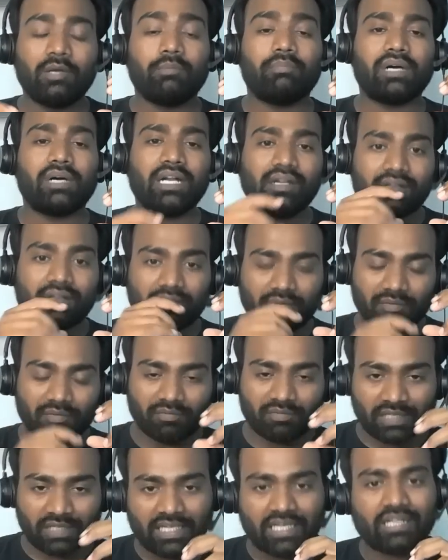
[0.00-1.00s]
but
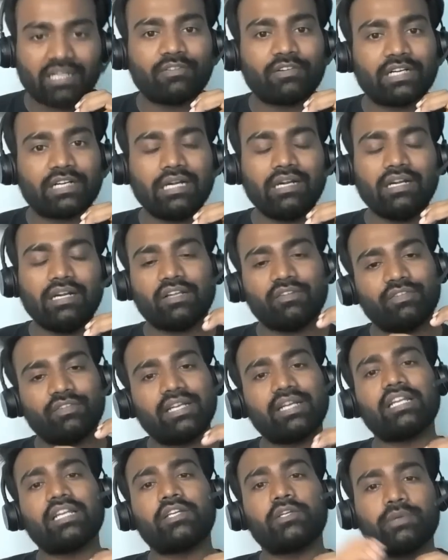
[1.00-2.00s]
1.5 hour
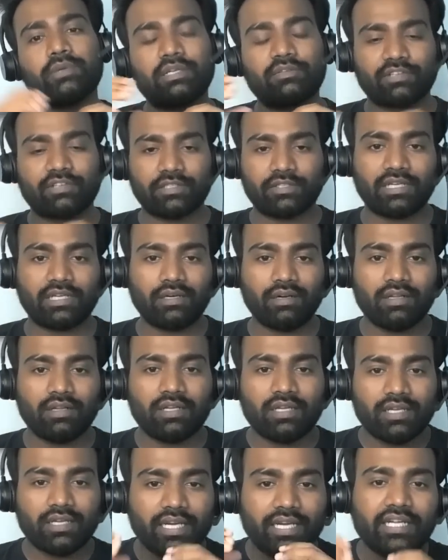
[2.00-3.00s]
definitely give it for your
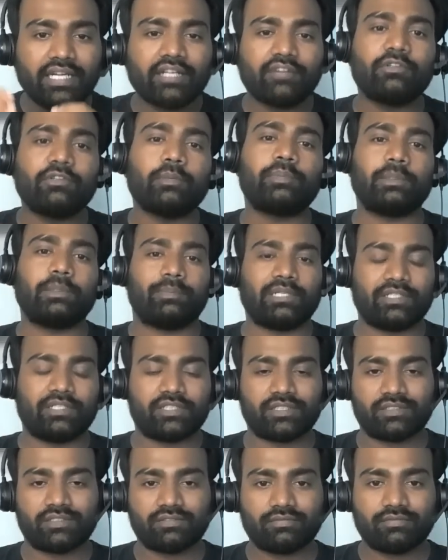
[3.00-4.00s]
interview
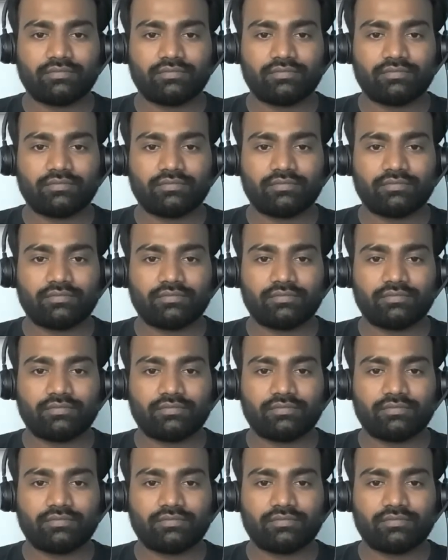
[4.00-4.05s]
preparation.